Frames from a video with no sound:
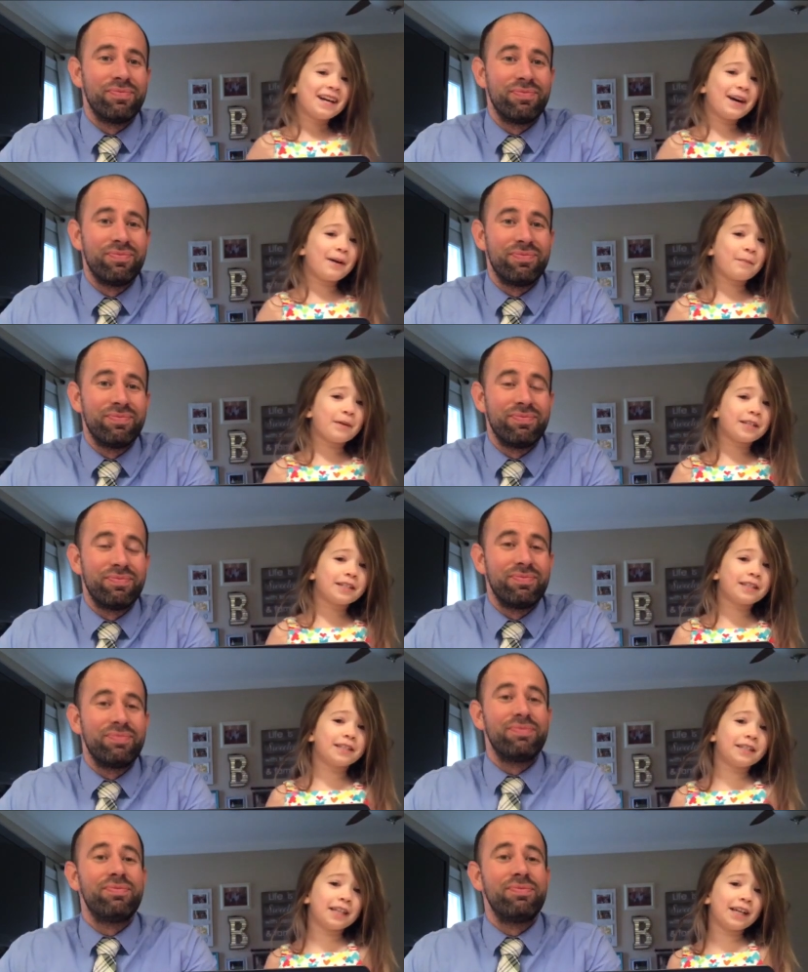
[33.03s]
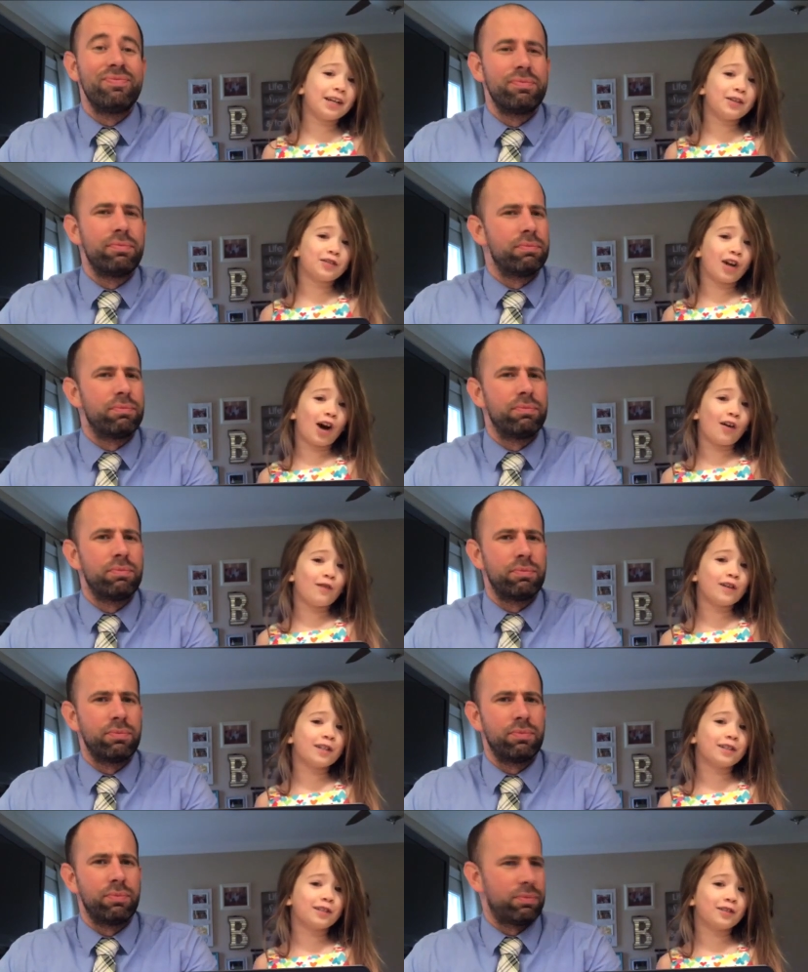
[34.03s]
Speaker 1: um, steals all of
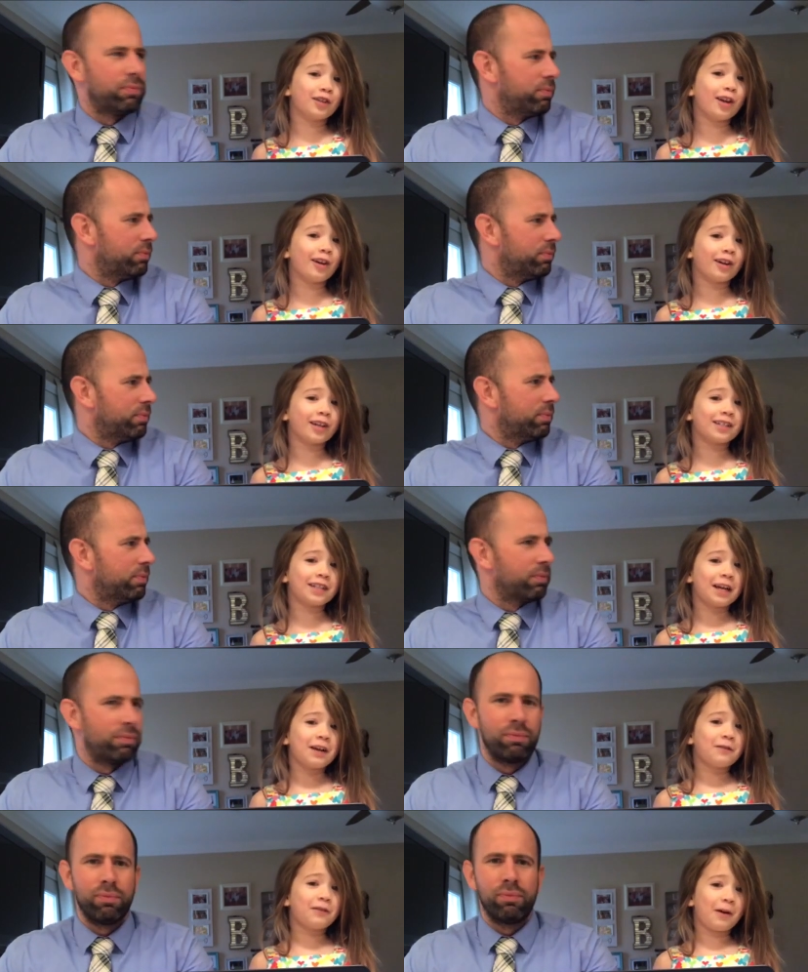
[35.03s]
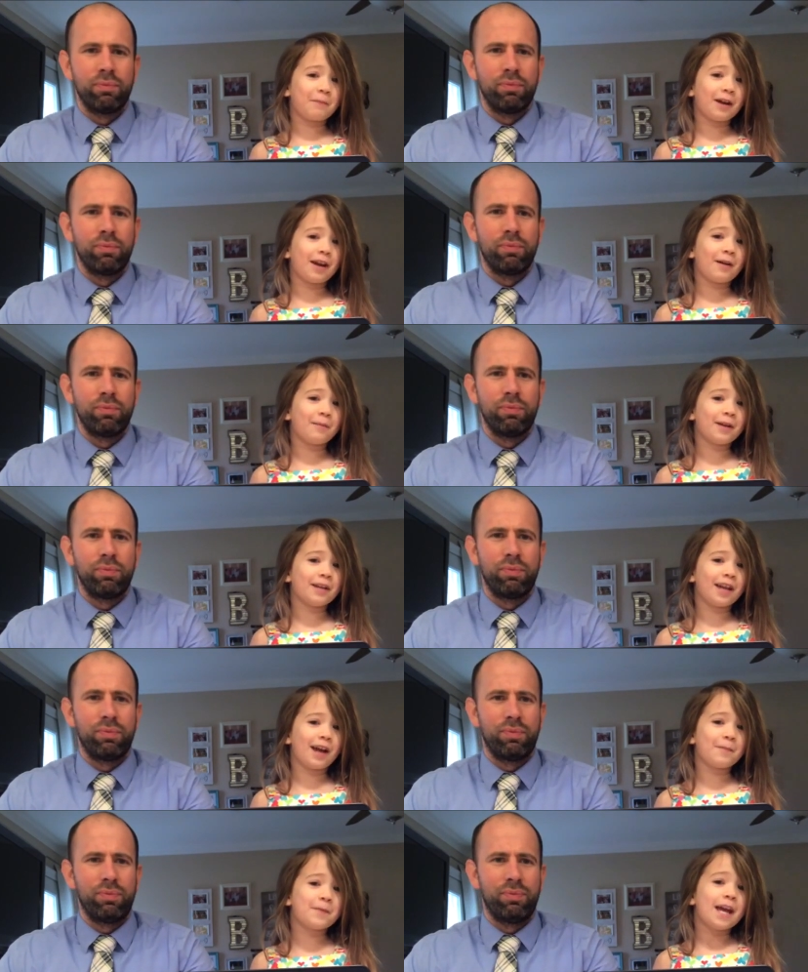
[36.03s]
his lyrics from
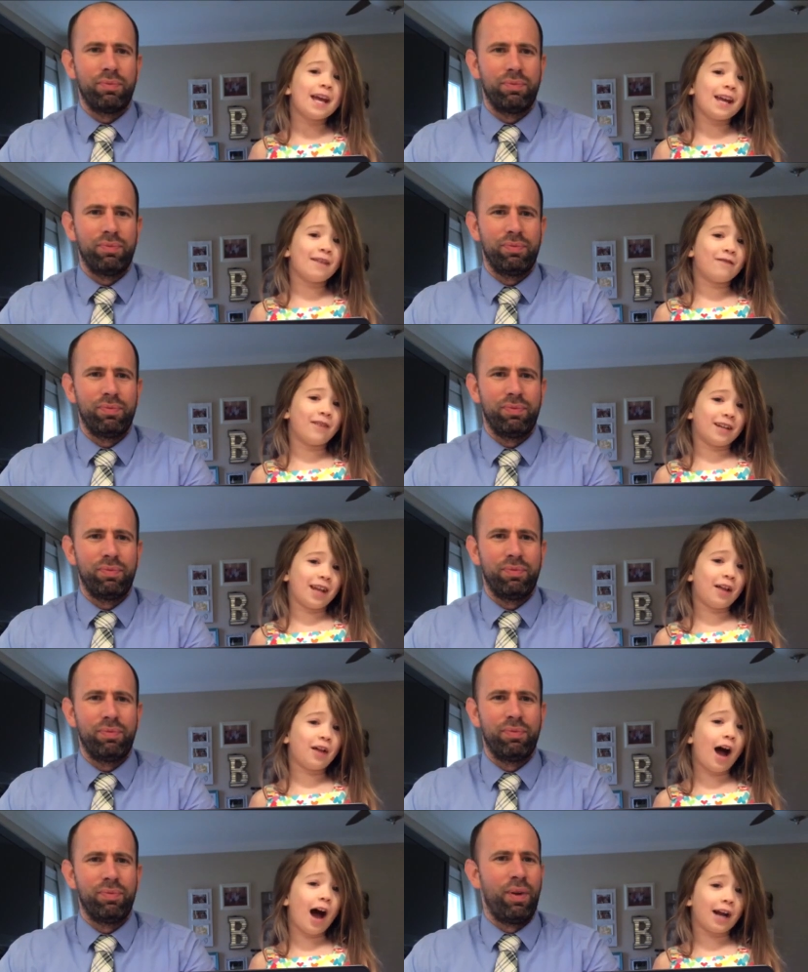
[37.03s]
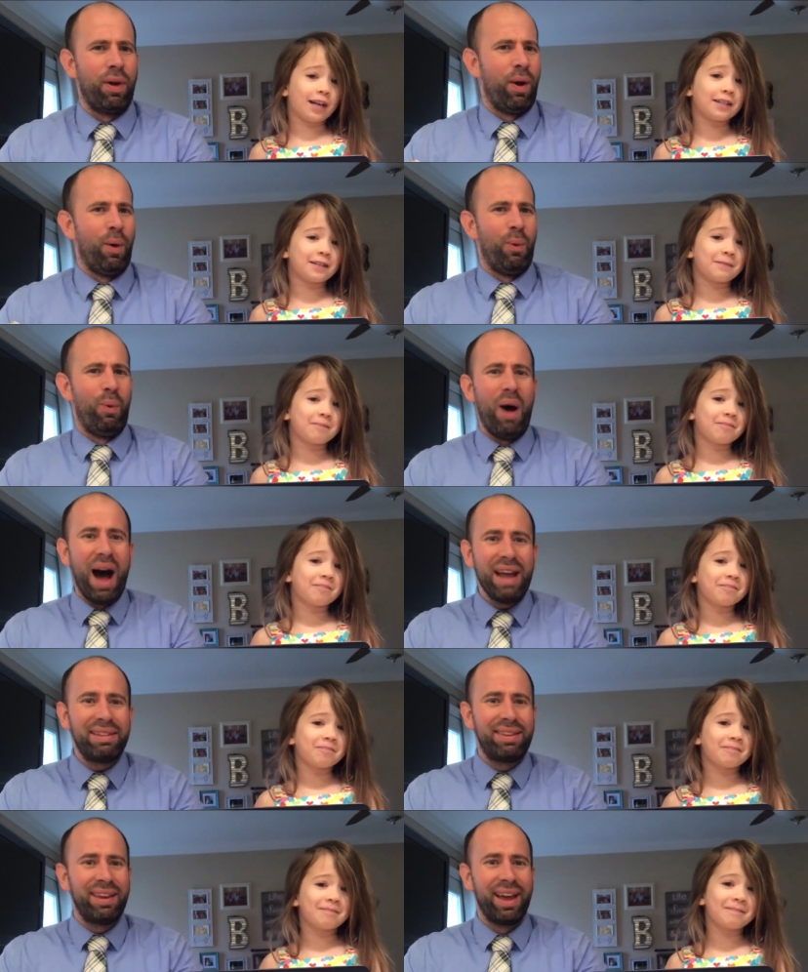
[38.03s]
Eminem and Vanilla Ice.
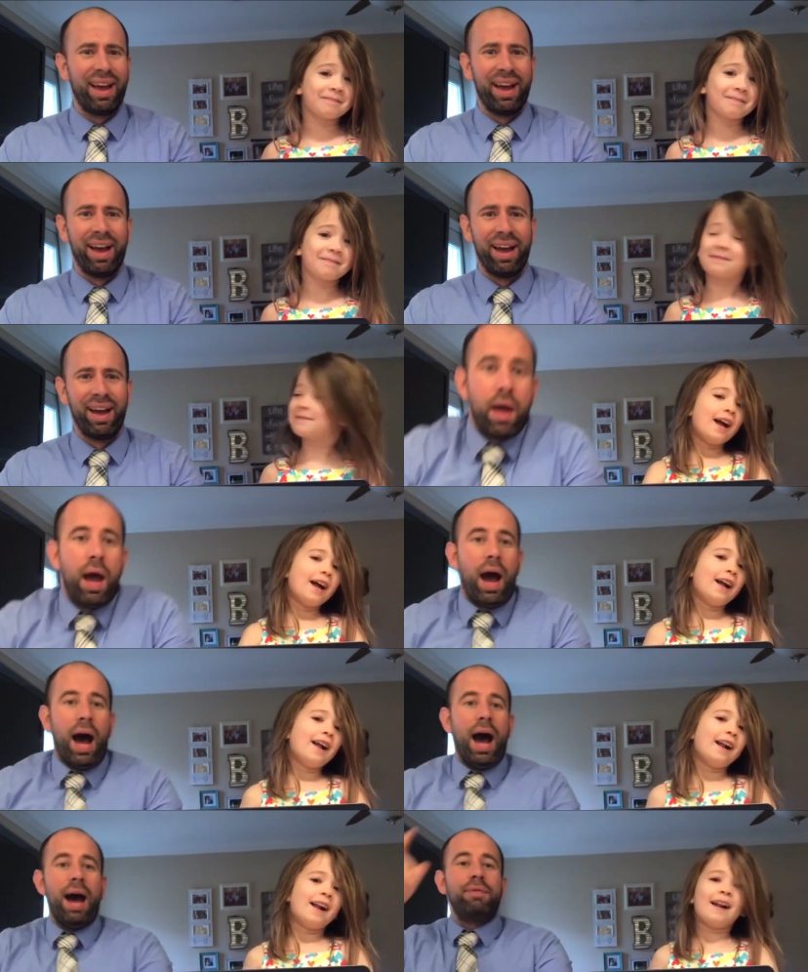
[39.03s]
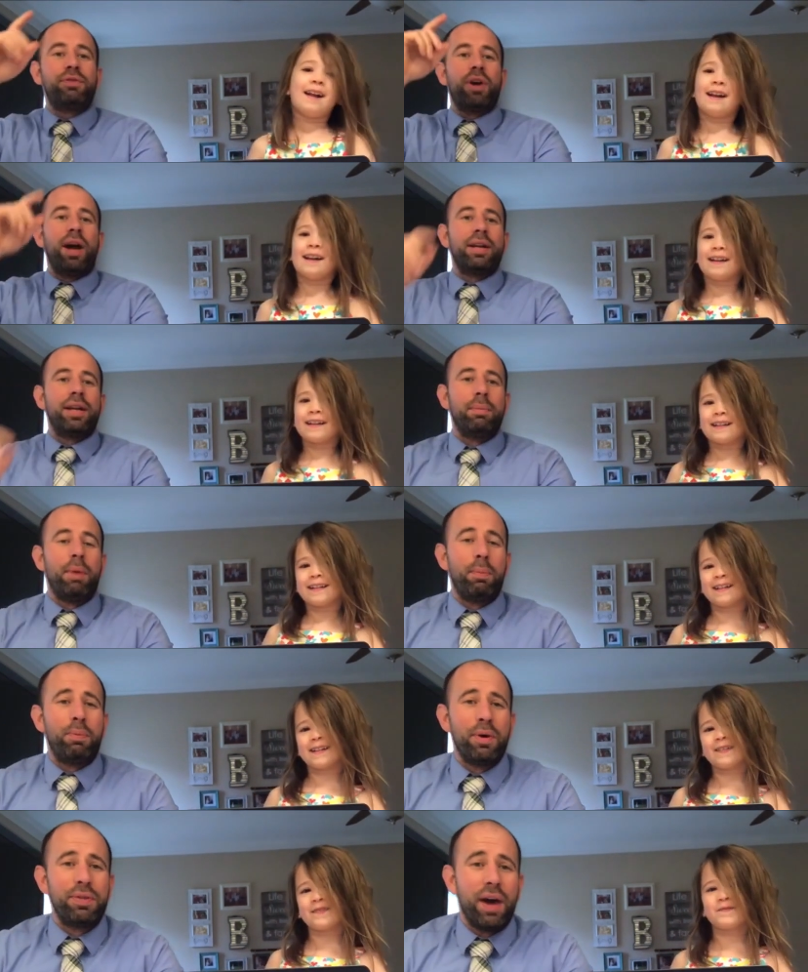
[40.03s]
Speaker 2: What? I've tried to come
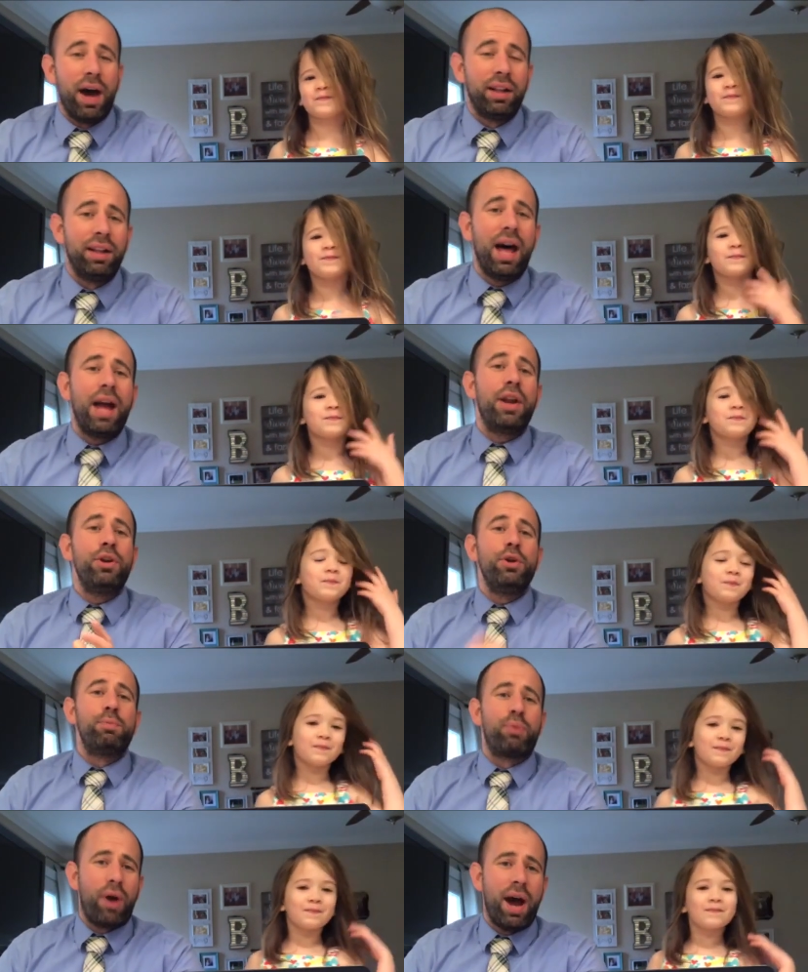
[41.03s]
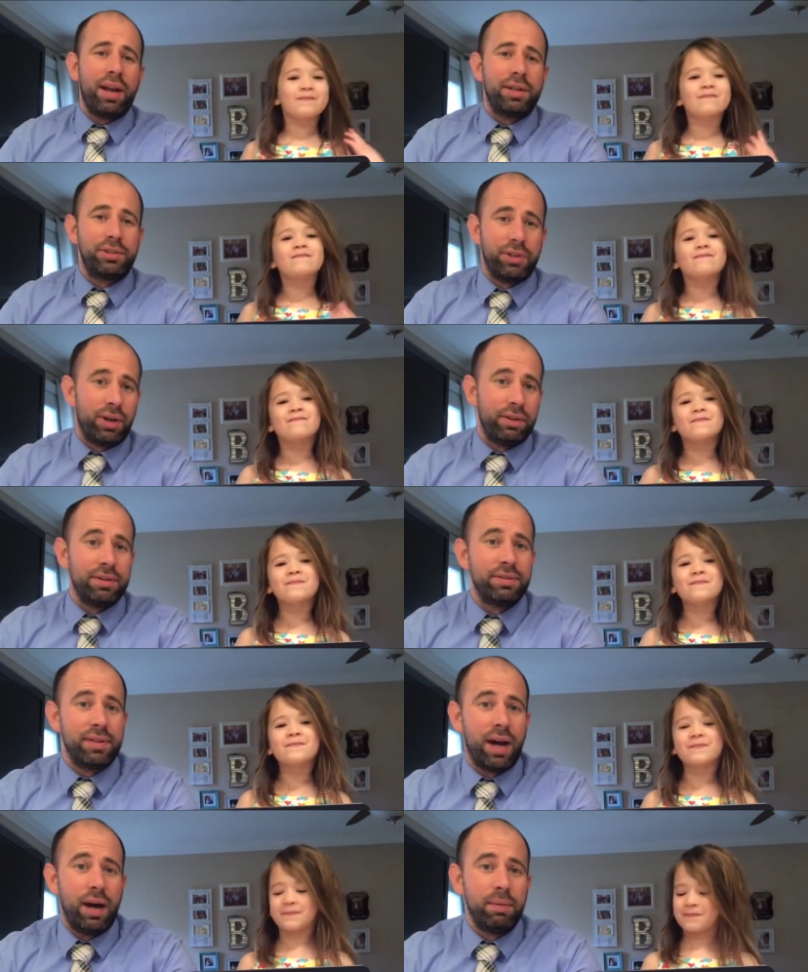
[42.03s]
up with a lot of new products during this
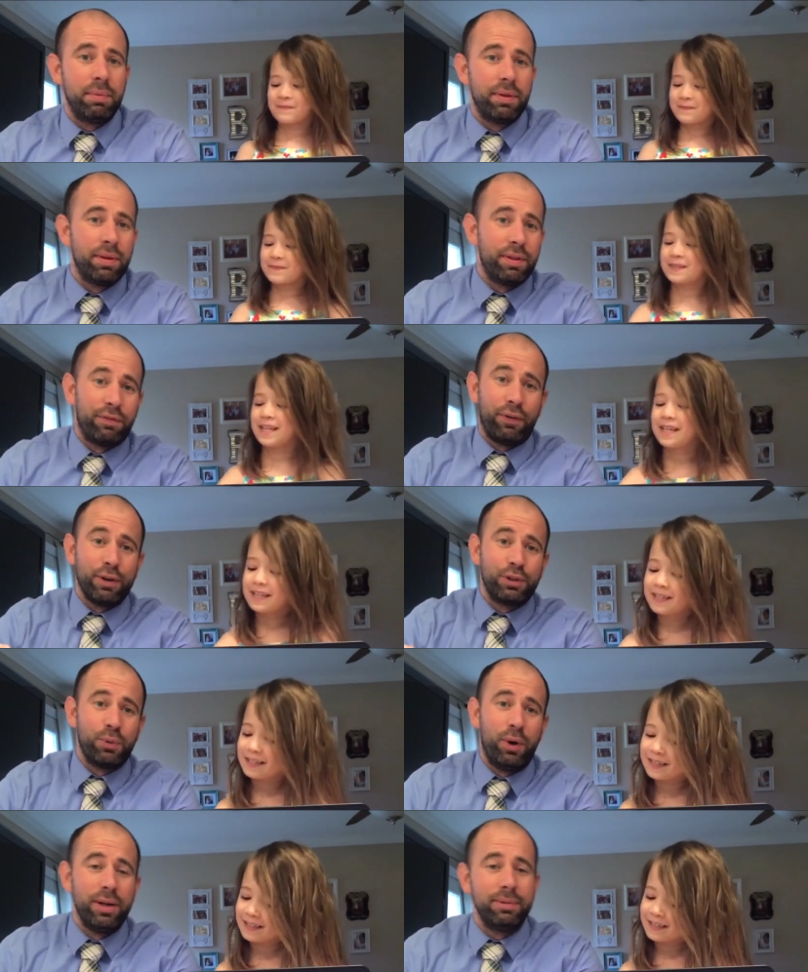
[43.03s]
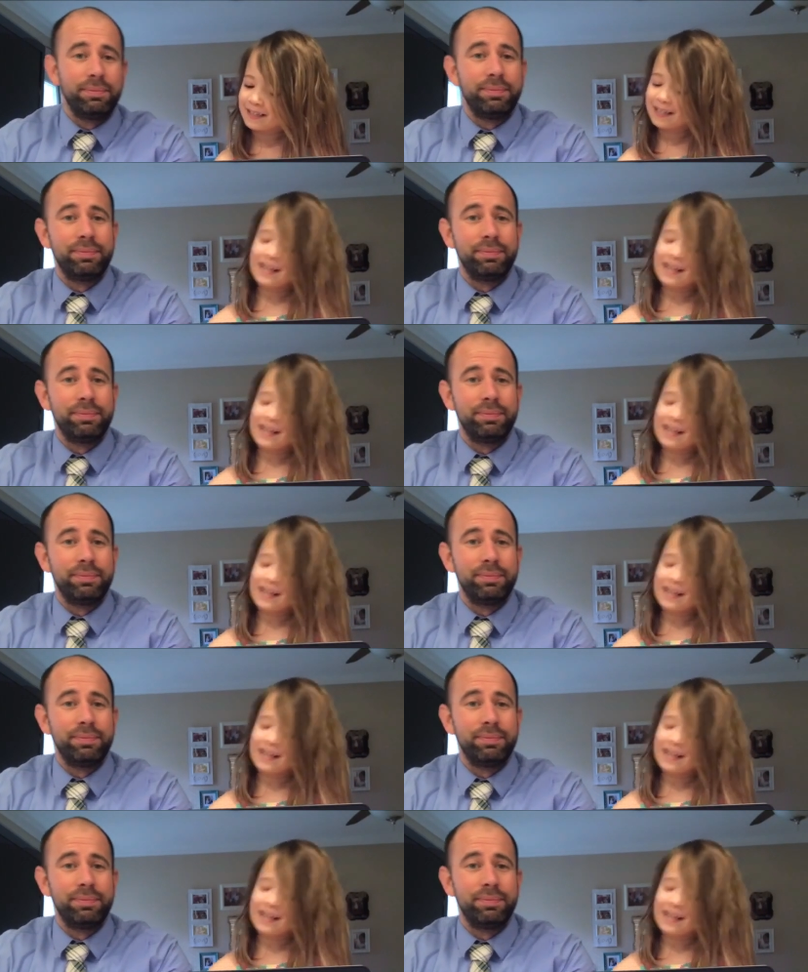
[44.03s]
time. The first one